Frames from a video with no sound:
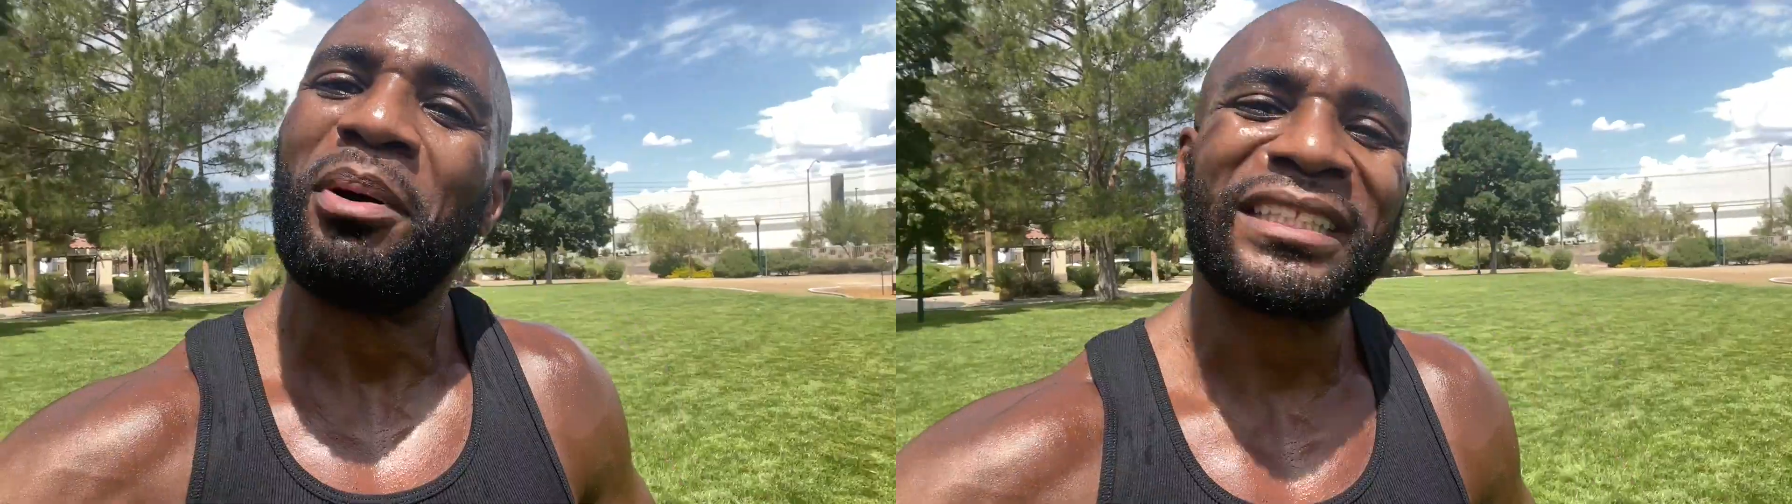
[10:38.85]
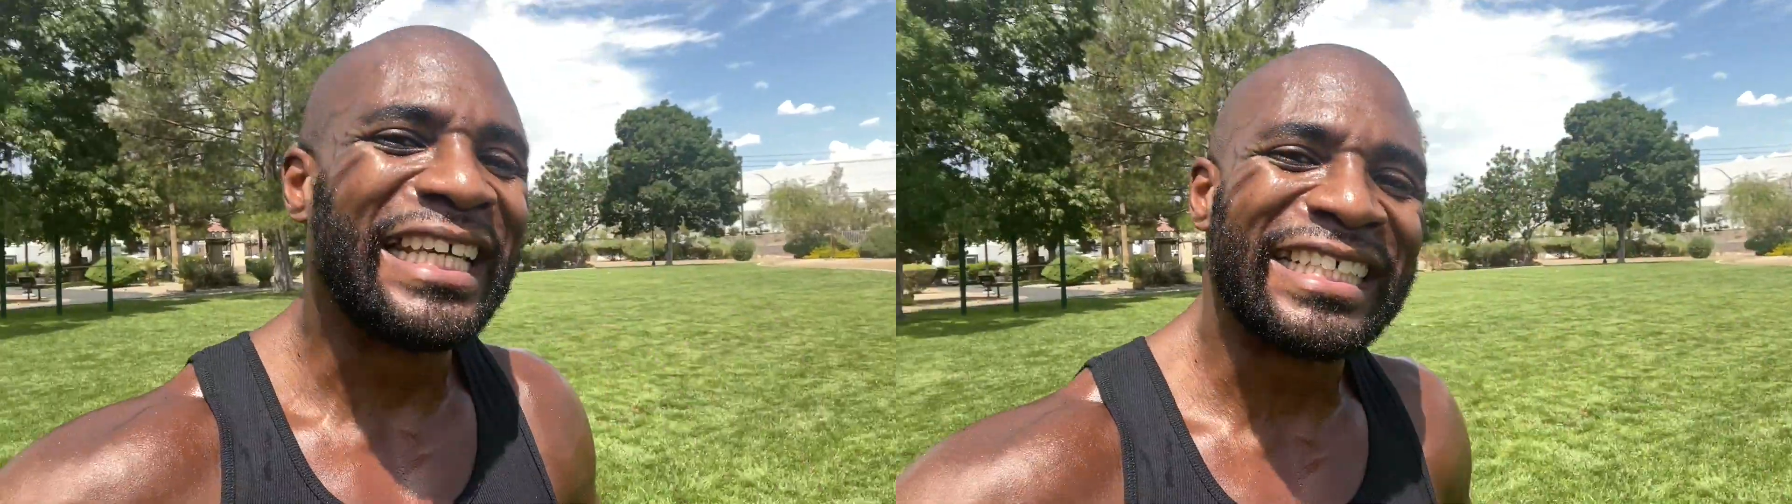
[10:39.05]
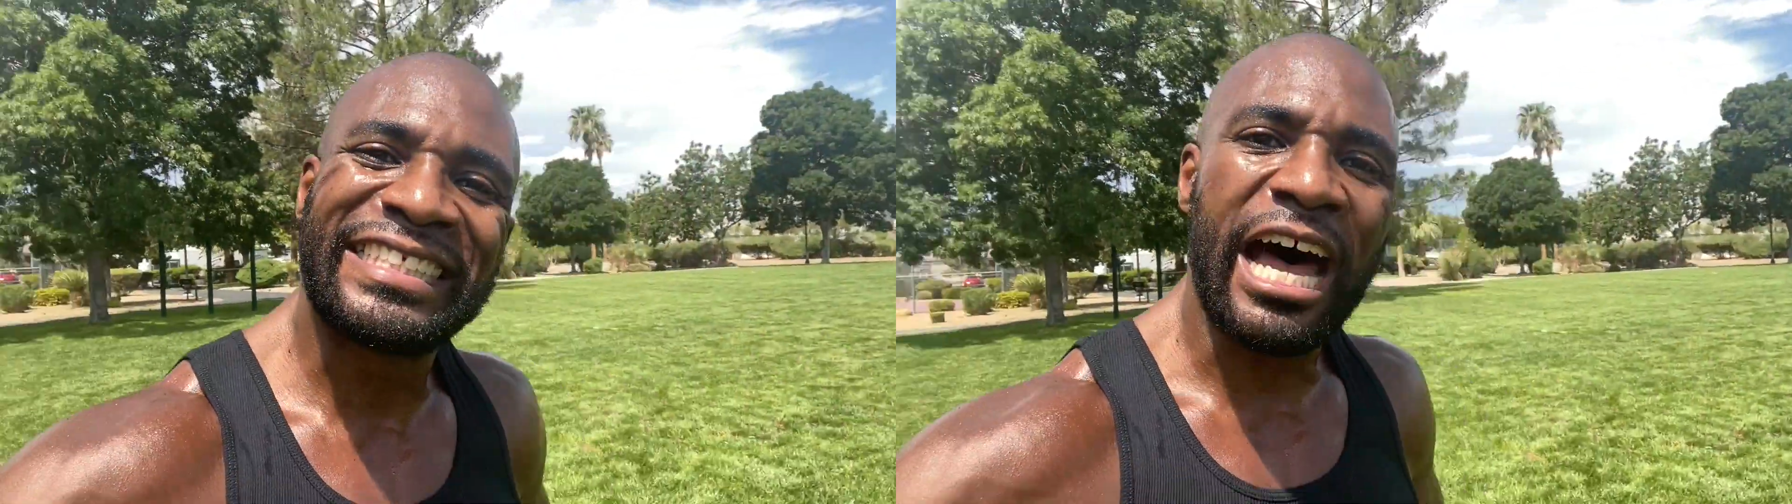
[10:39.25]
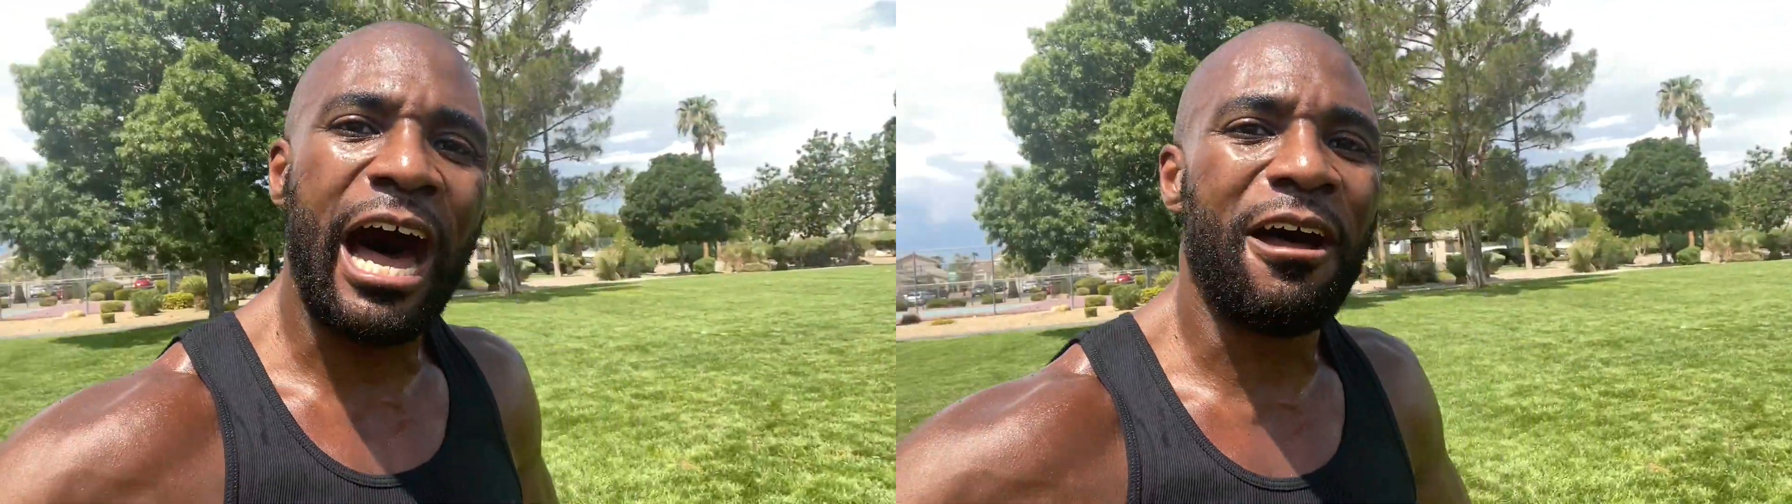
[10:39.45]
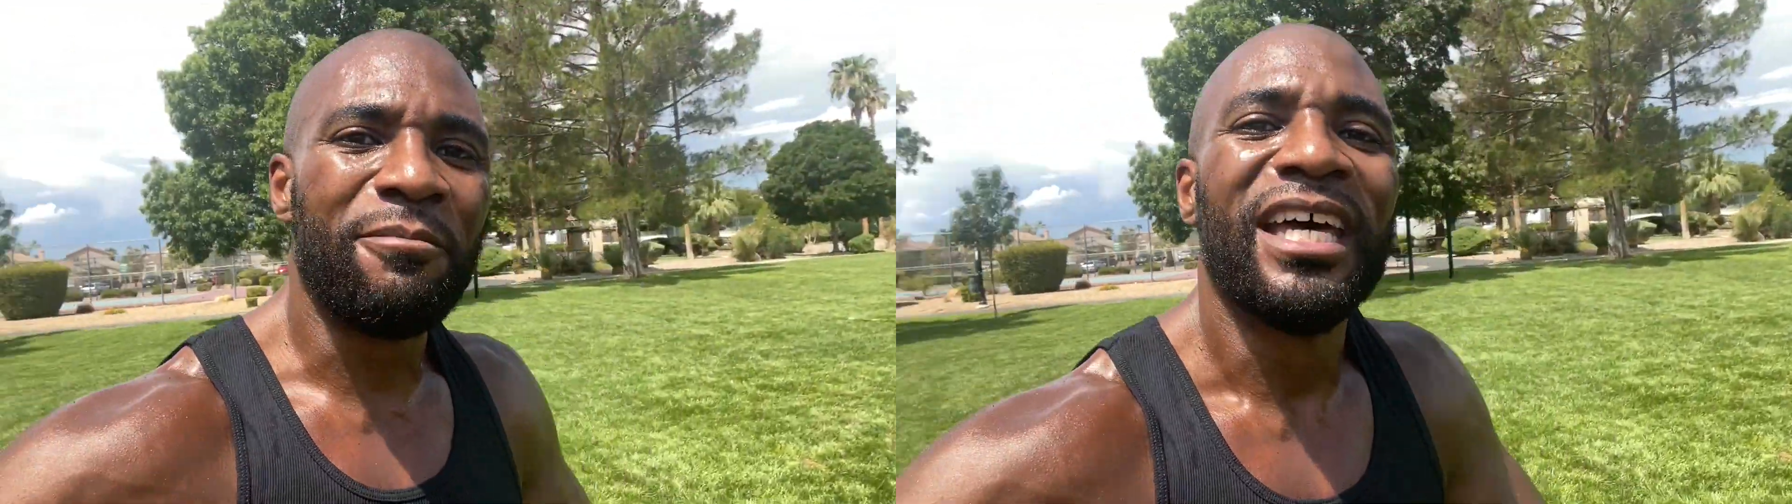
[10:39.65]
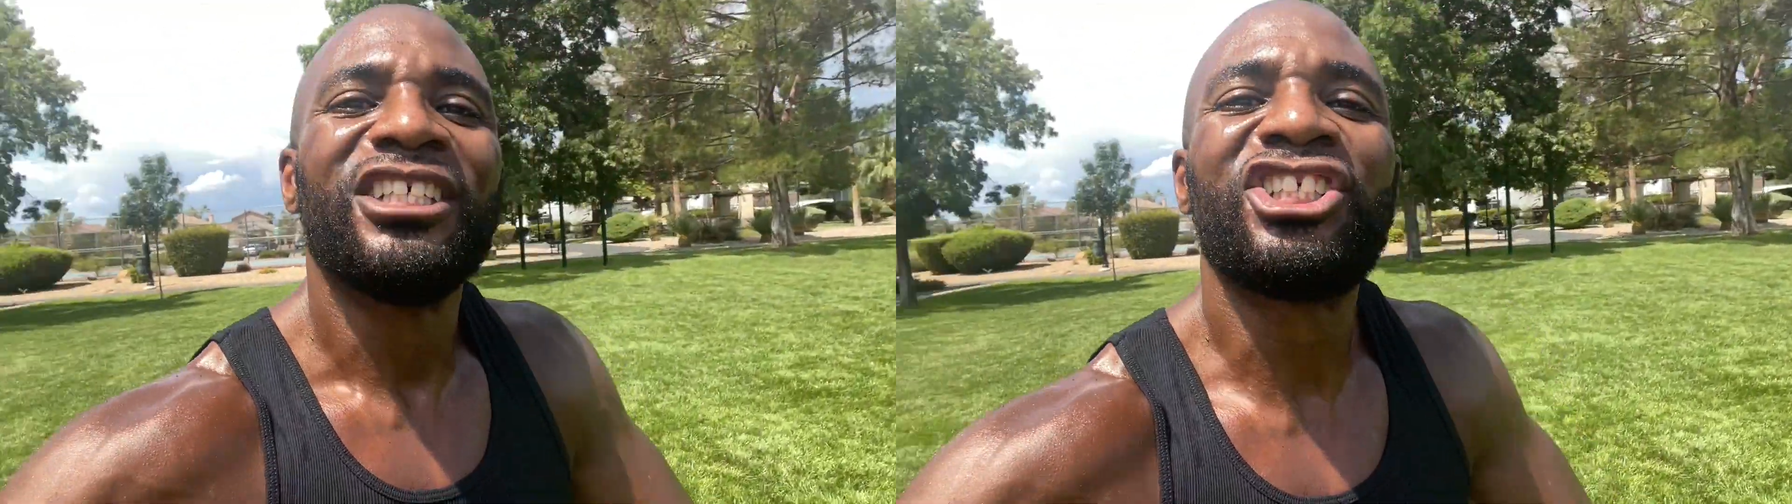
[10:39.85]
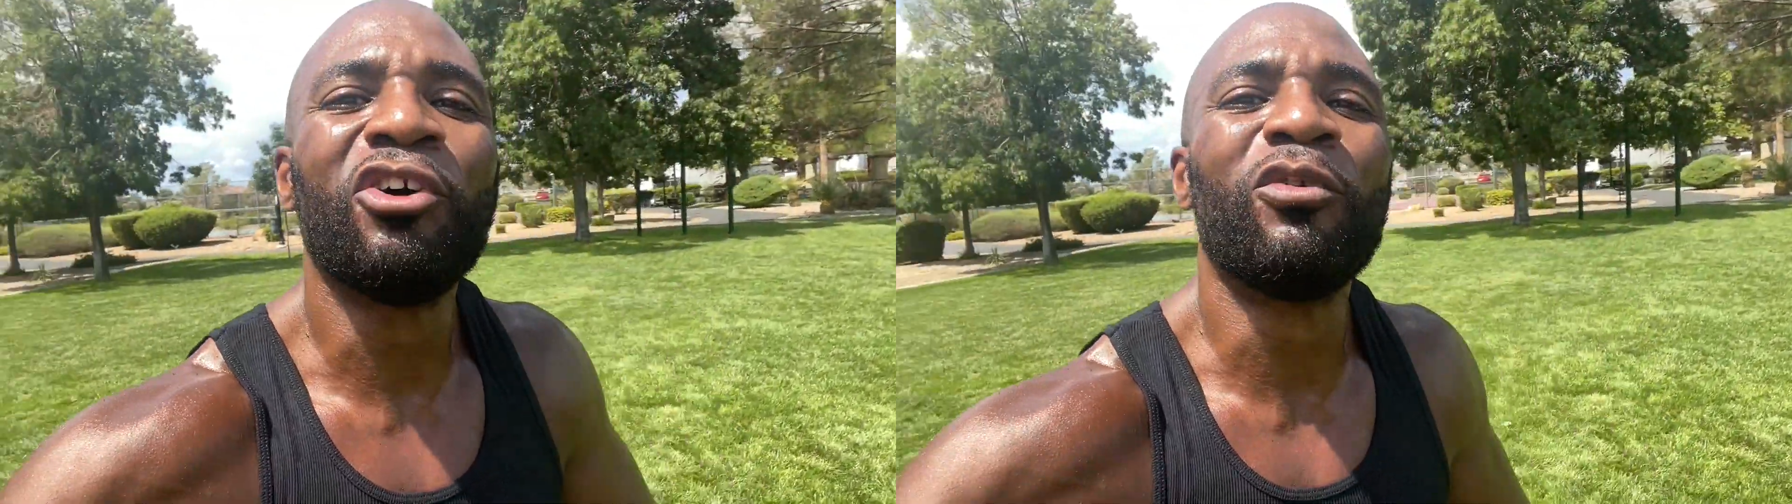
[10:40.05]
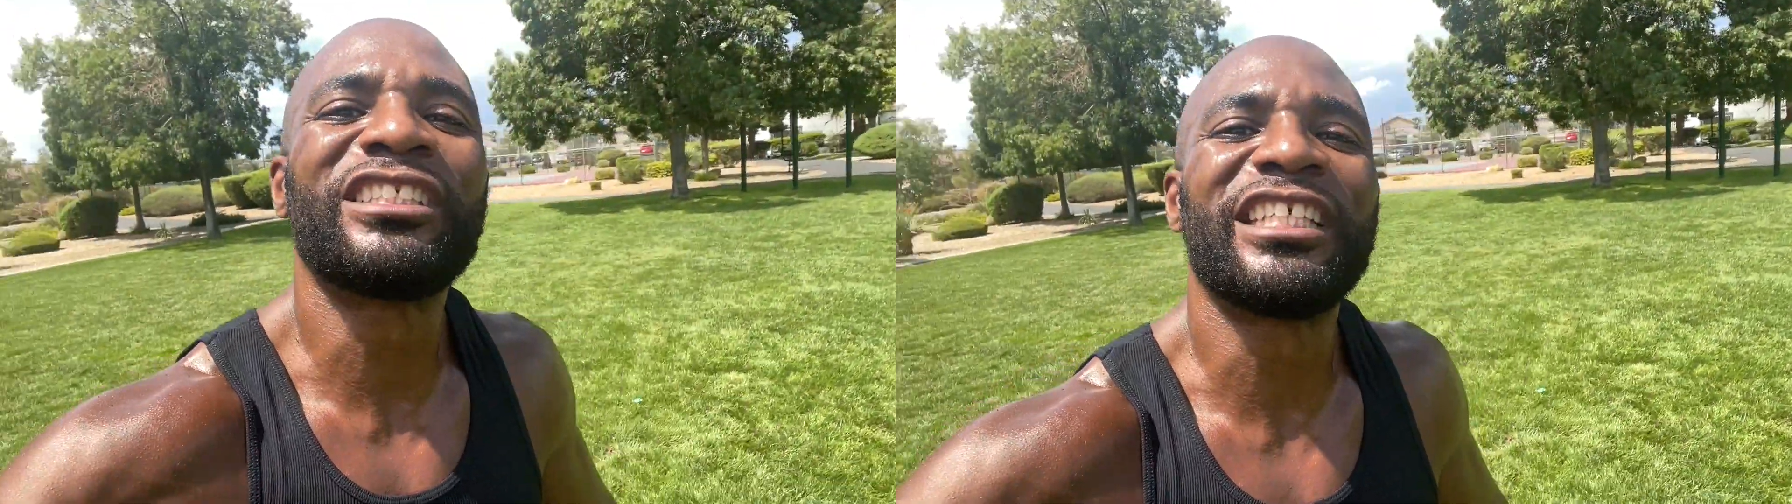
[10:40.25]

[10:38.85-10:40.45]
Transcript: But this time, she was